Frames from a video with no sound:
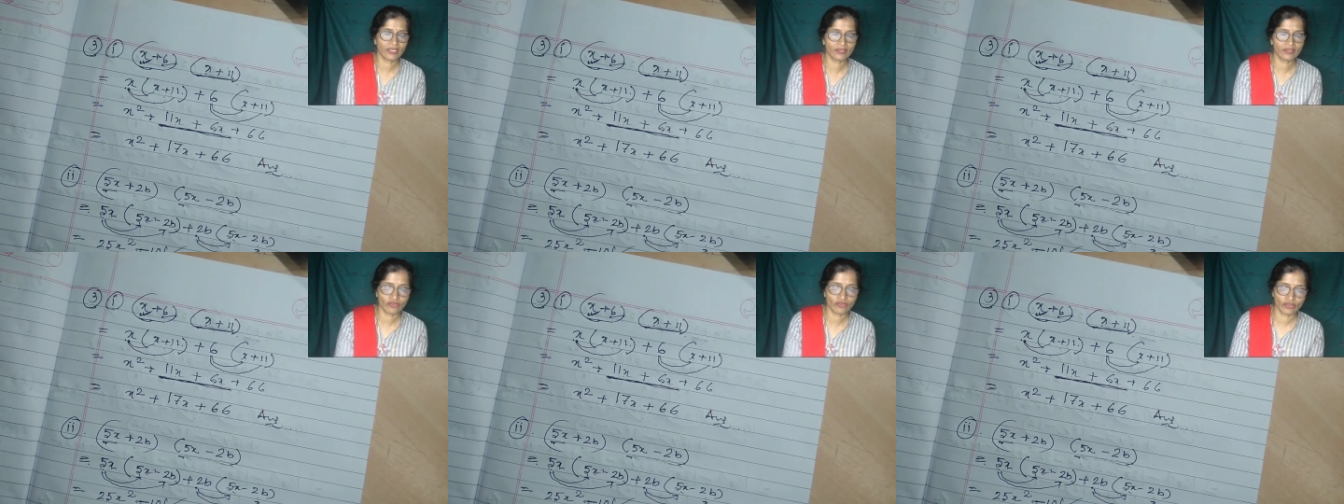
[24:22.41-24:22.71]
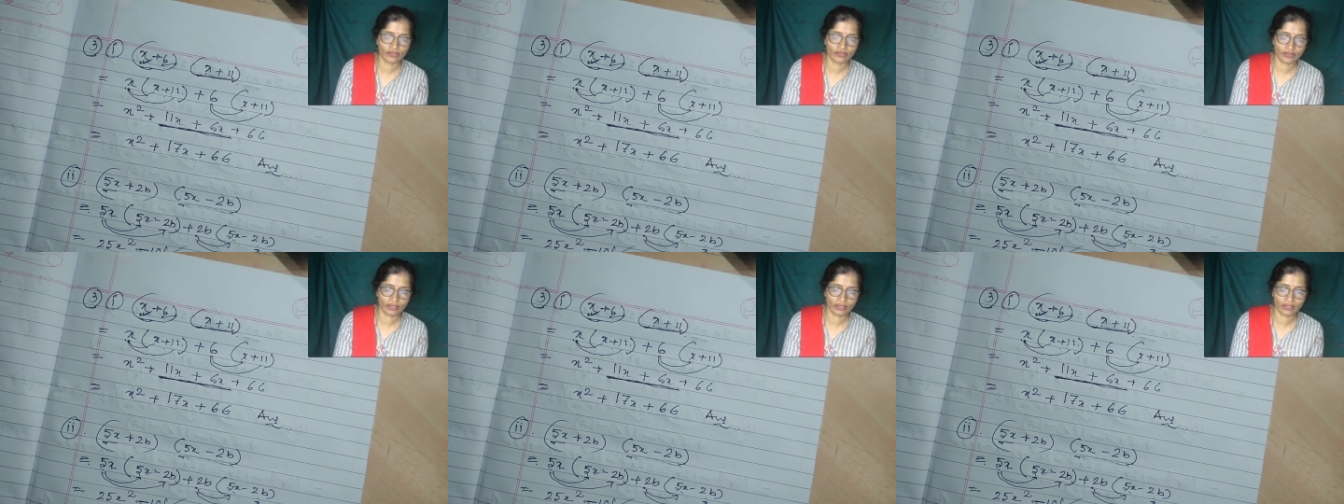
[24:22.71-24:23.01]
for
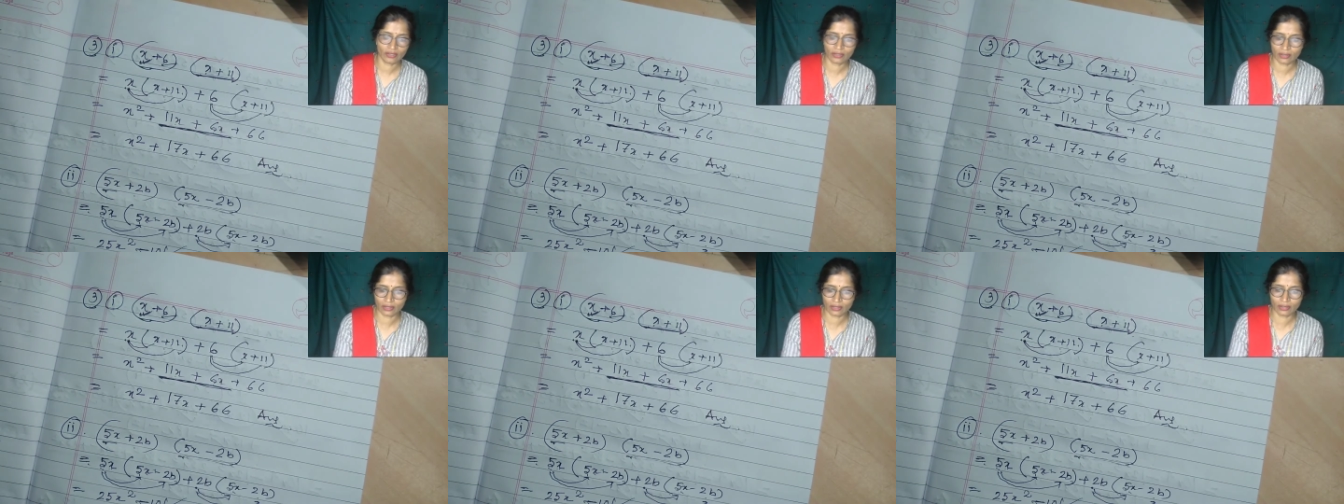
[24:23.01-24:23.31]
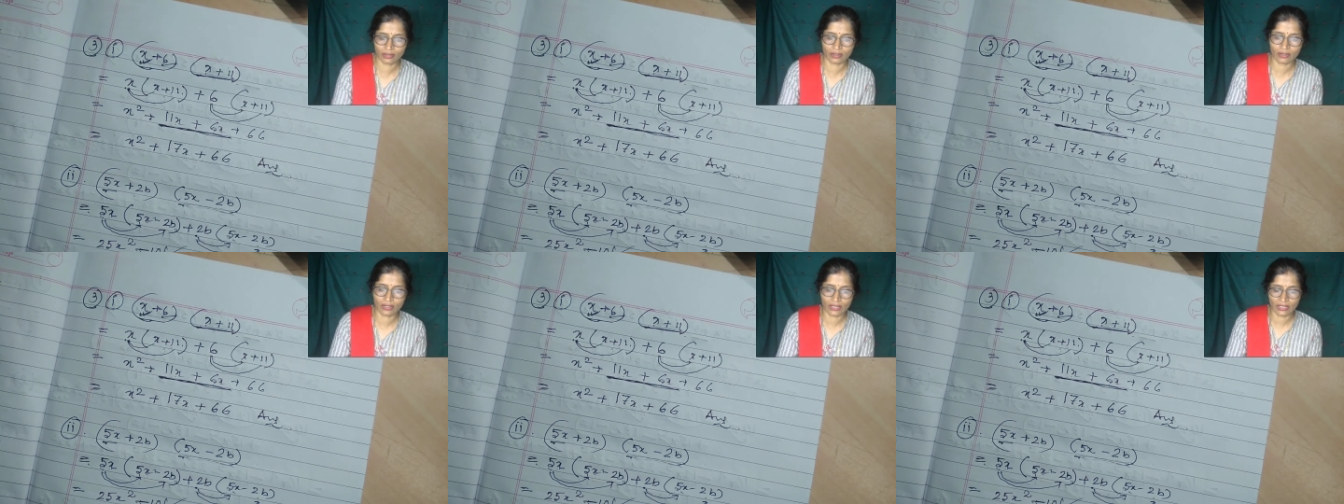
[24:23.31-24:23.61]
your
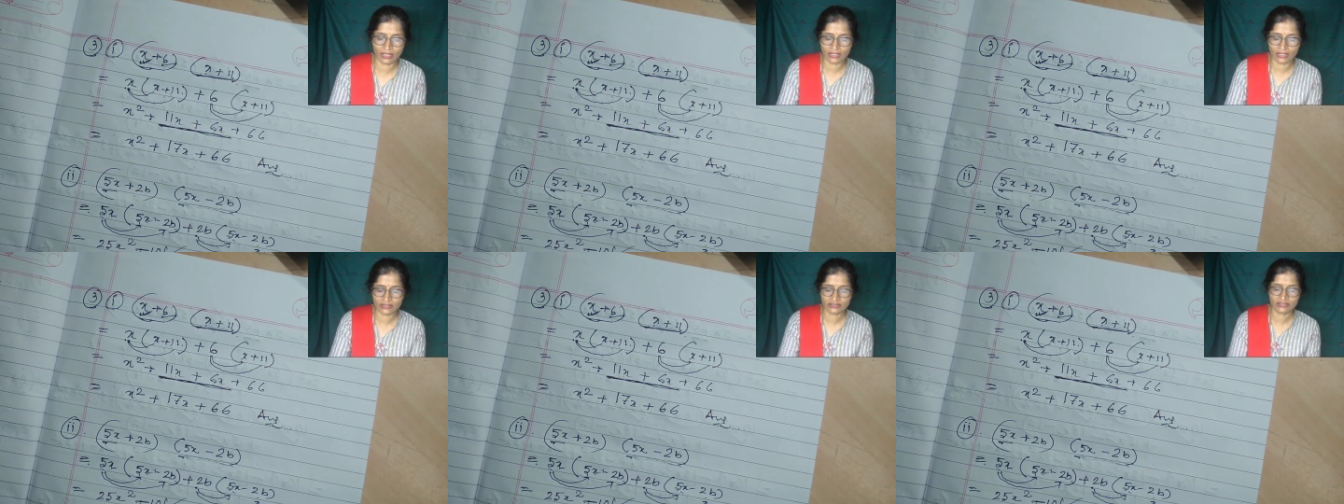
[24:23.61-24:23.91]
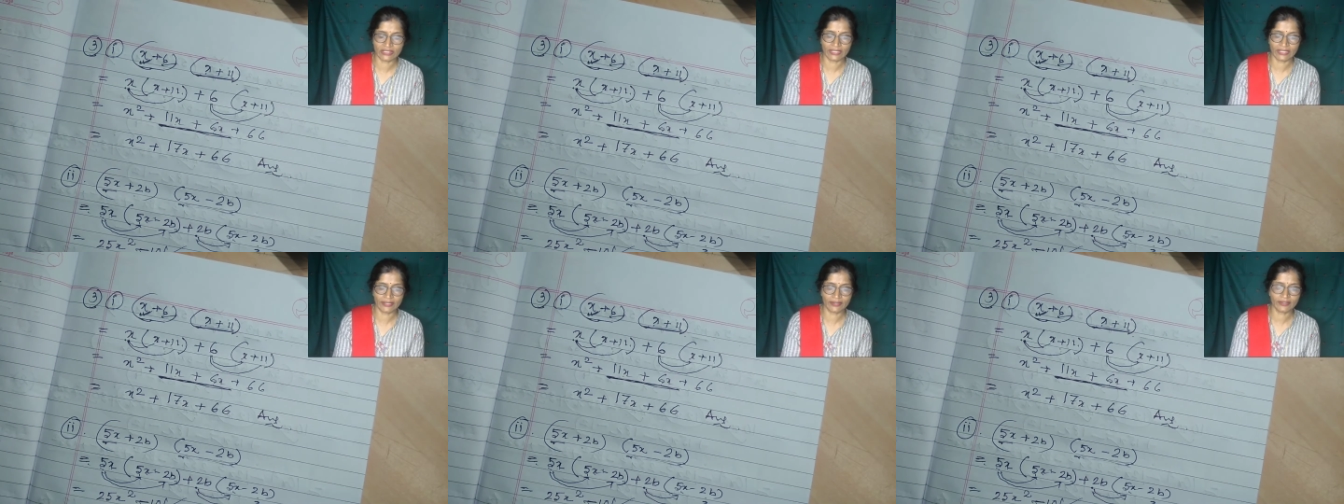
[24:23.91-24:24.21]
class
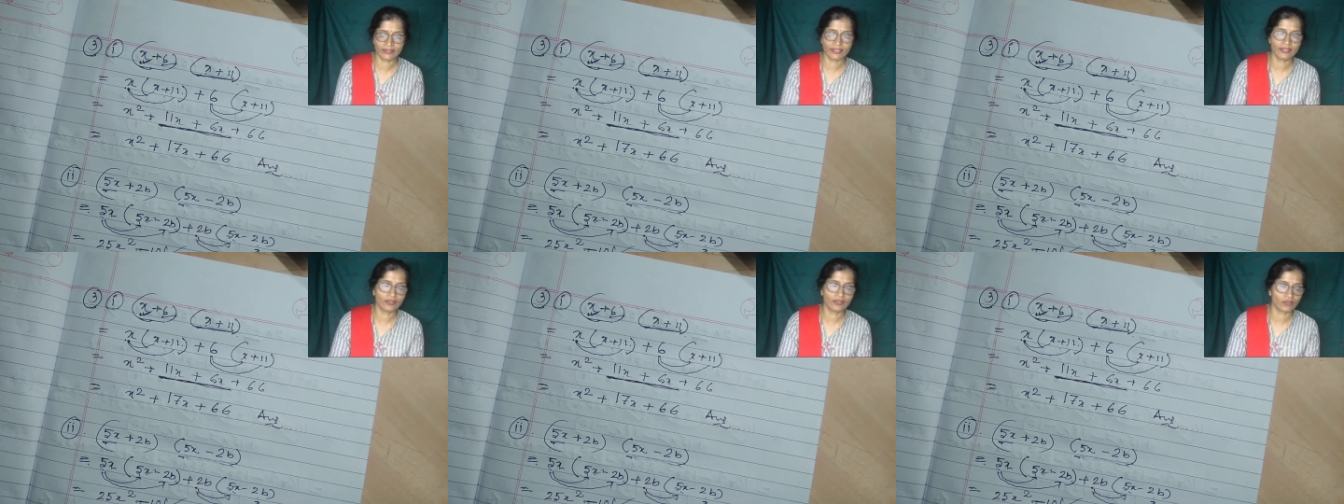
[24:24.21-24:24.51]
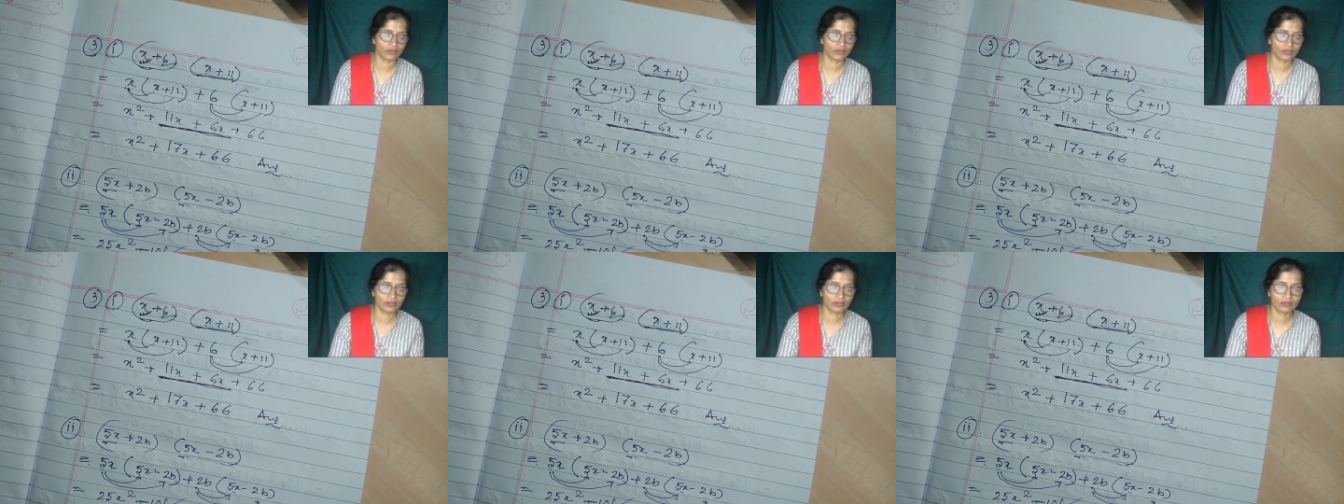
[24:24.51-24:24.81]
9 10,
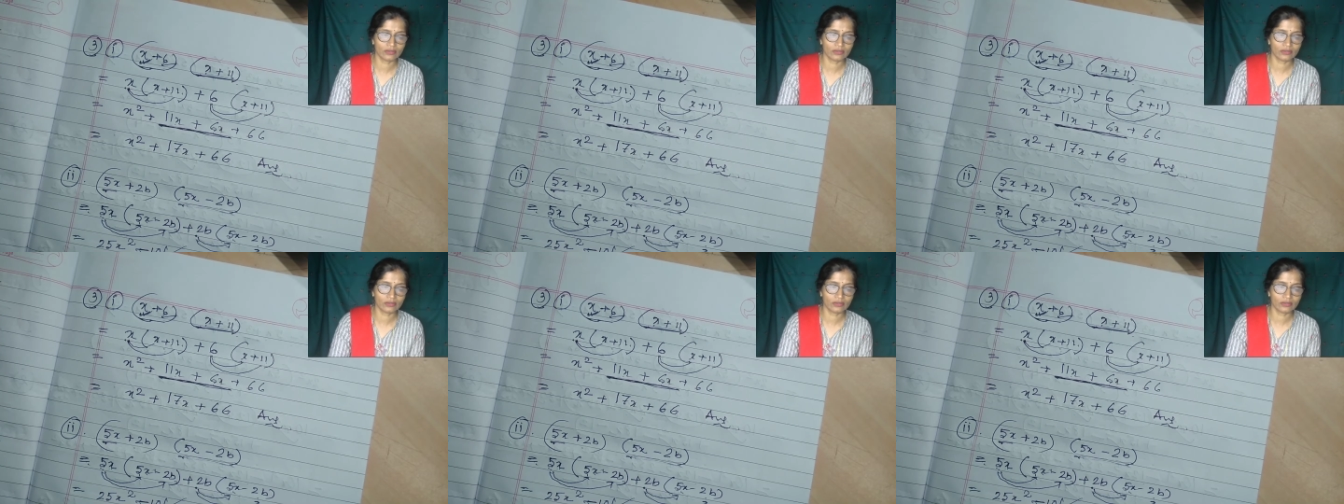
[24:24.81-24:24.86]
all